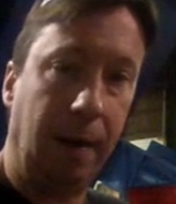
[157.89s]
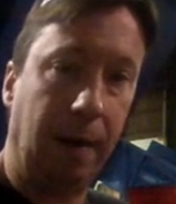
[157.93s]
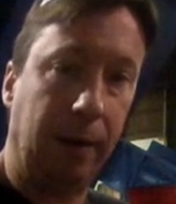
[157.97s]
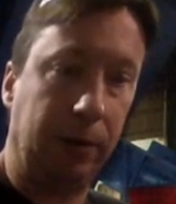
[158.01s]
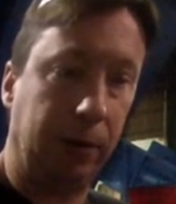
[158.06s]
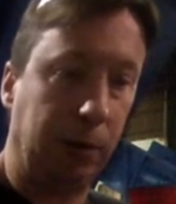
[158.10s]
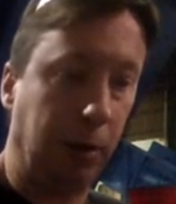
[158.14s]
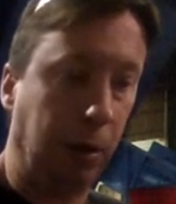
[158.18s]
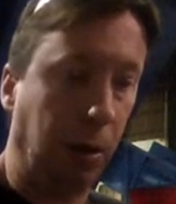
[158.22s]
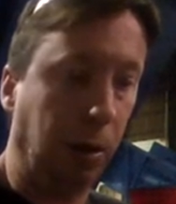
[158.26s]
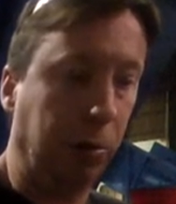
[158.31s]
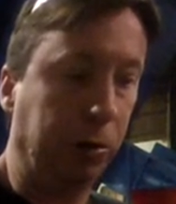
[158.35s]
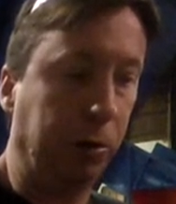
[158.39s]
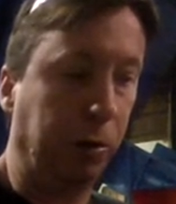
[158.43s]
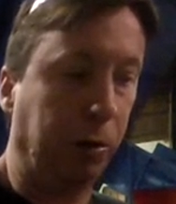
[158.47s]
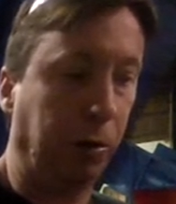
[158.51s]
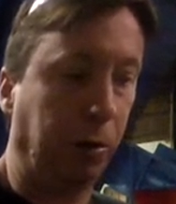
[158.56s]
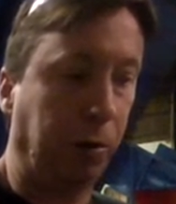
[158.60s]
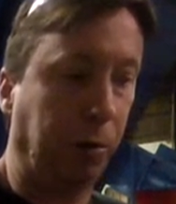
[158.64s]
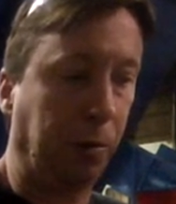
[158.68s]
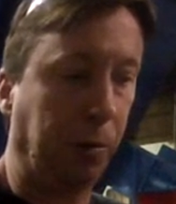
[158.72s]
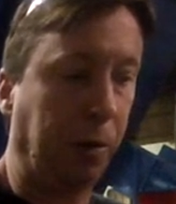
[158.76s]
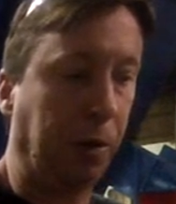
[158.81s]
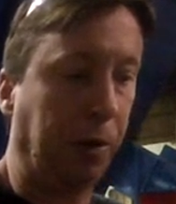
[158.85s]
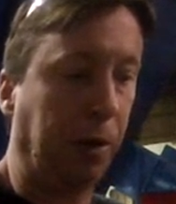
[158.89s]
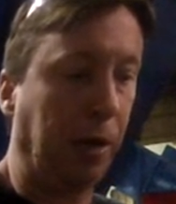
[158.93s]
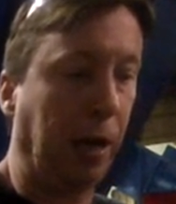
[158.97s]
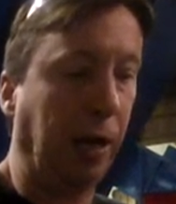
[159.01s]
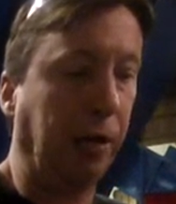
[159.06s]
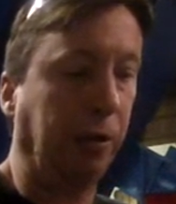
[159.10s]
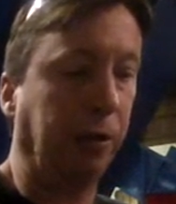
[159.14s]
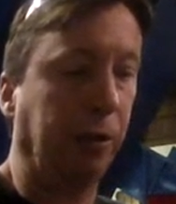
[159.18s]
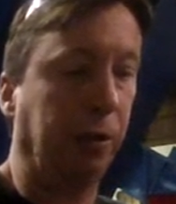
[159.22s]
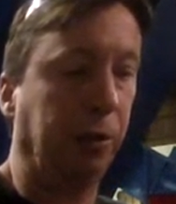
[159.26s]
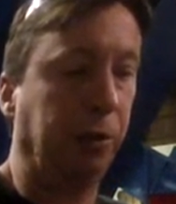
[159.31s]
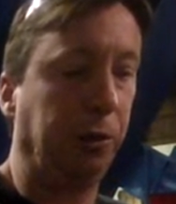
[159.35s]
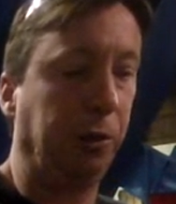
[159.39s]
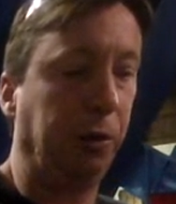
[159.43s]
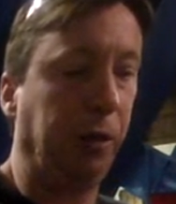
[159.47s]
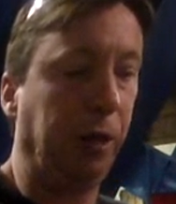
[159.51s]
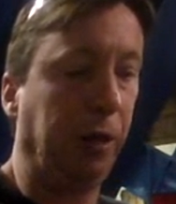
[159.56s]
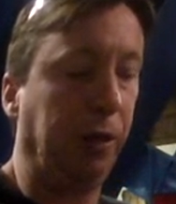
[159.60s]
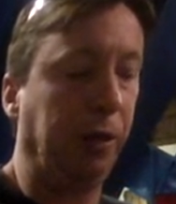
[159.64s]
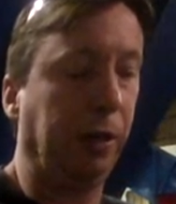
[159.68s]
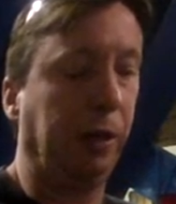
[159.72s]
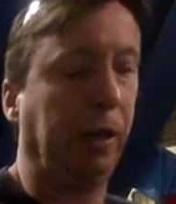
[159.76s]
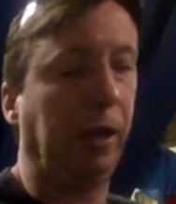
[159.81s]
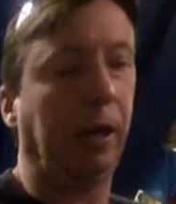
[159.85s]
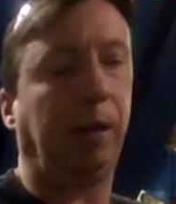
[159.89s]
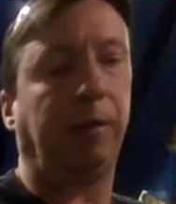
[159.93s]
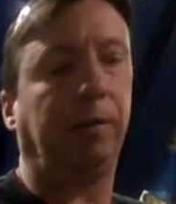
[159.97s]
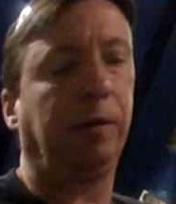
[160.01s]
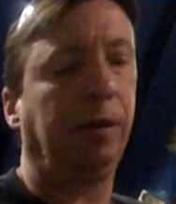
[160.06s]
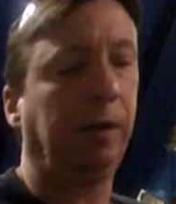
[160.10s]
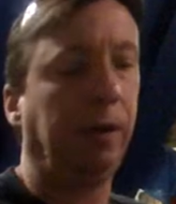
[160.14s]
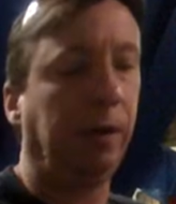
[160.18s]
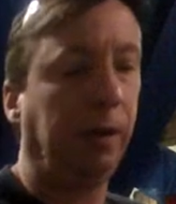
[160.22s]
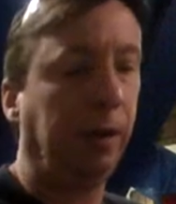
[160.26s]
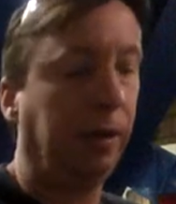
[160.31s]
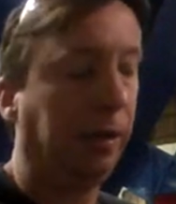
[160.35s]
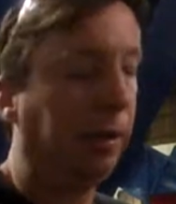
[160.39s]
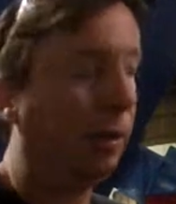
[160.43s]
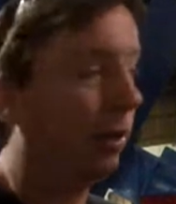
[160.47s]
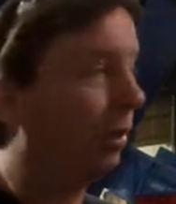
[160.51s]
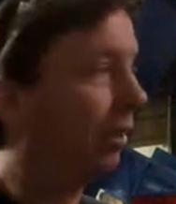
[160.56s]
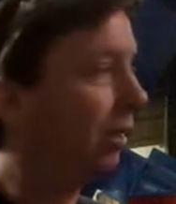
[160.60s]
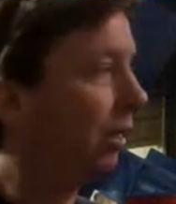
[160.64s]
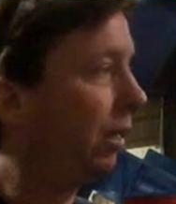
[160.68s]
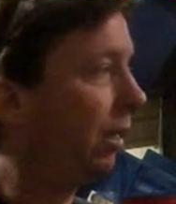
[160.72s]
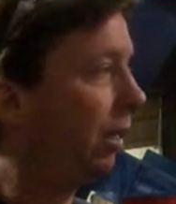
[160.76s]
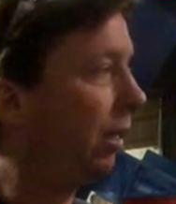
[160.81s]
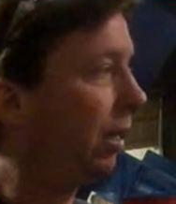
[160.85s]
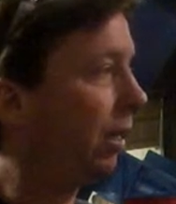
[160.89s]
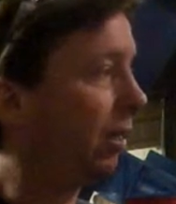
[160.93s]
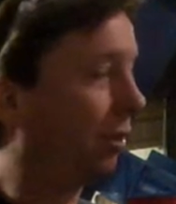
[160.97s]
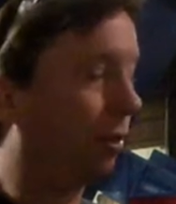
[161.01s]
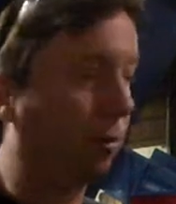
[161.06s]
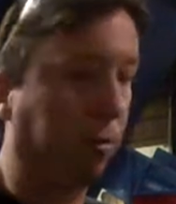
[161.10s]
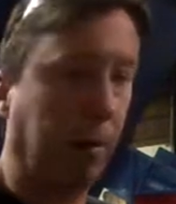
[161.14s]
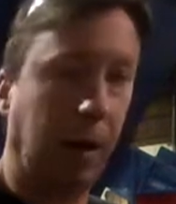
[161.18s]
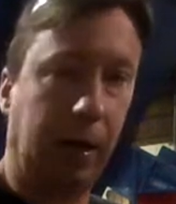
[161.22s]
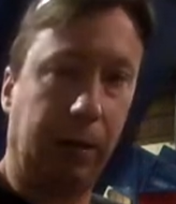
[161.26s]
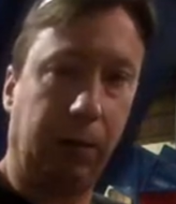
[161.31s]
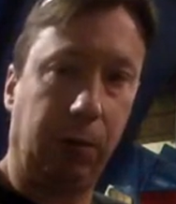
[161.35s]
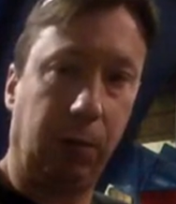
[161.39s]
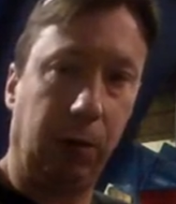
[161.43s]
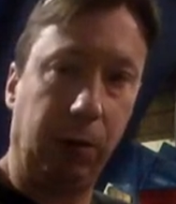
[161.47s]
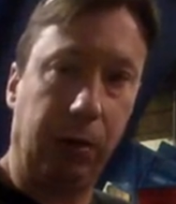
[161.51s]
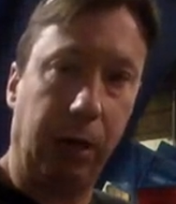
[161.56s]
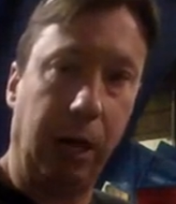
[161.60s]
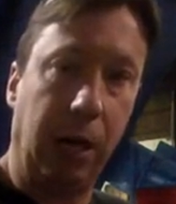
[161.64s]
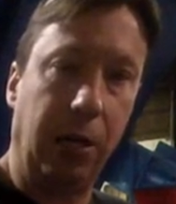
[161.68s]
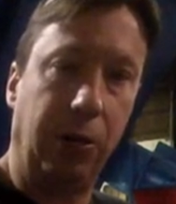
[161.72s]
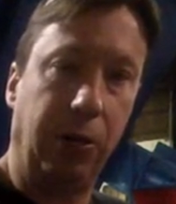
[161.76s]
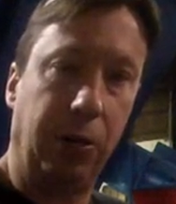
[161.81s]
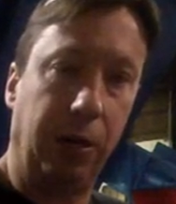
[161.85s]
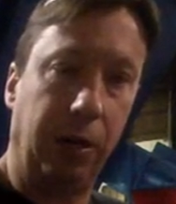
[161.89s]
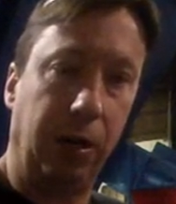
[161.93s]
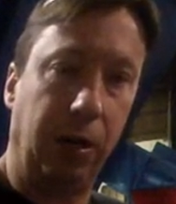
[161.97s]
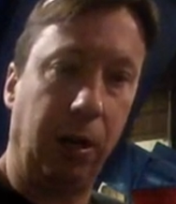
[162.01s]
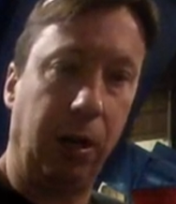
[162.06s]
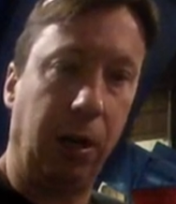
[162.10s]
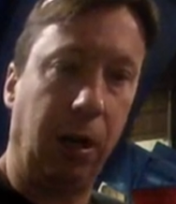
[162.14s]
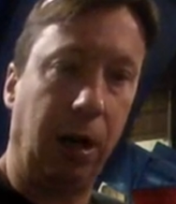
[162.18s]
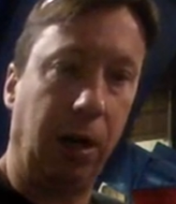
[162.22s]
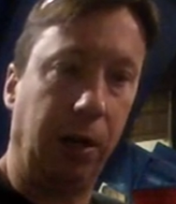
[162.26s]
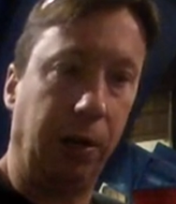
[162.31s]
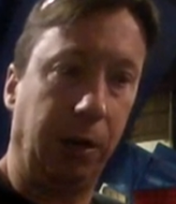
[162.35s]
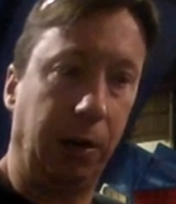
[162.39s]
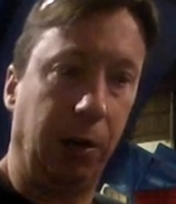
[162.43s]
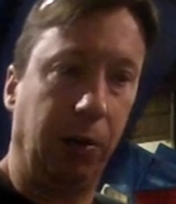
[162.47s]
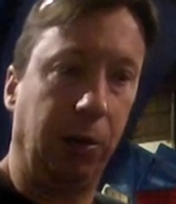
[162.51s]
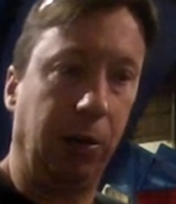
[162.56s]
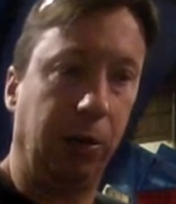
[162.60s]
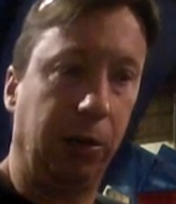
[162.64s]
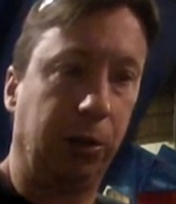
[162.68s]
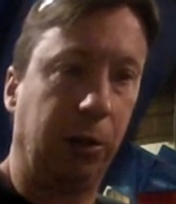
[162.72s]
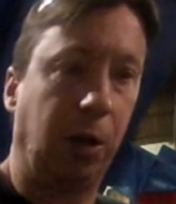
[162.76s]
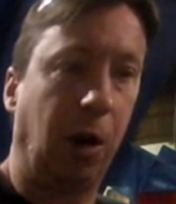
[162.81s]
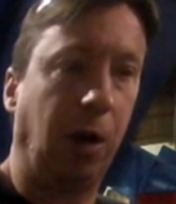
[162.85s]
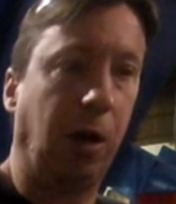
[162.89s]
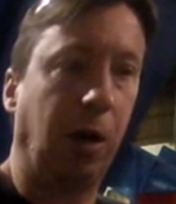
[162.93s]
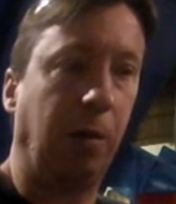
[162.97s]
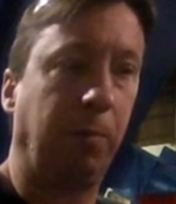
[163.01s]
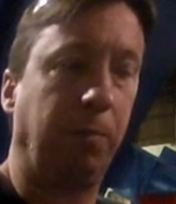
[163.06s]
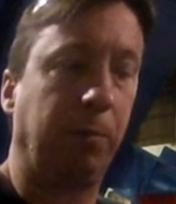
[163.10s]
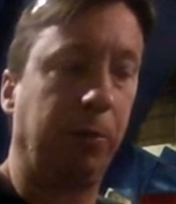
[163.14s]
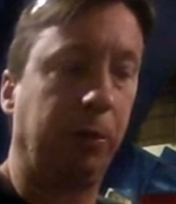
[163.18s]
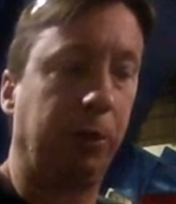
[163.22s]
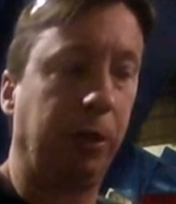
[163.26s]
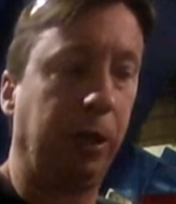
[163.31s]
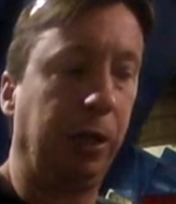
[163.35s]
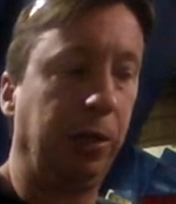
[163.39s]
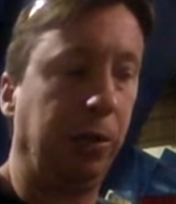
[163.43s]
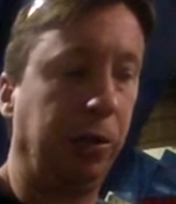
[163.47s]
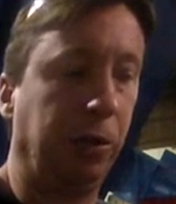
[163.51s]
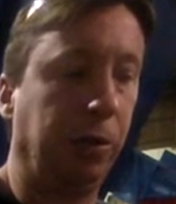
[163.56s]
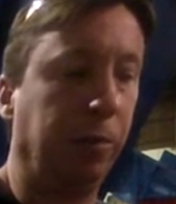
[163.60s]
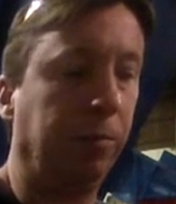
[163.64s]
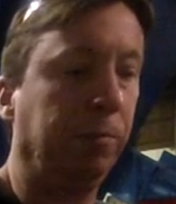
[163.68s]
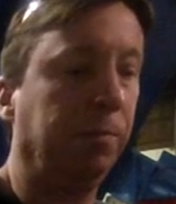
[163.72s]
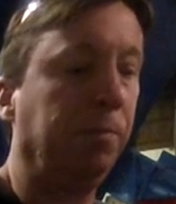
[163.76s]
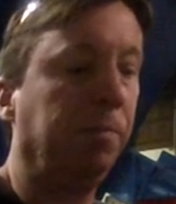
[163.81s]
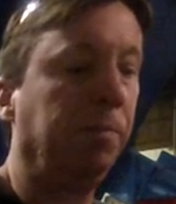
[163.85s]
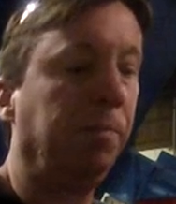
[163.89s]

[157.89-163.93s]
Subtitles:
So those are the 3 things that you need to get correct rotation during the startup procedure.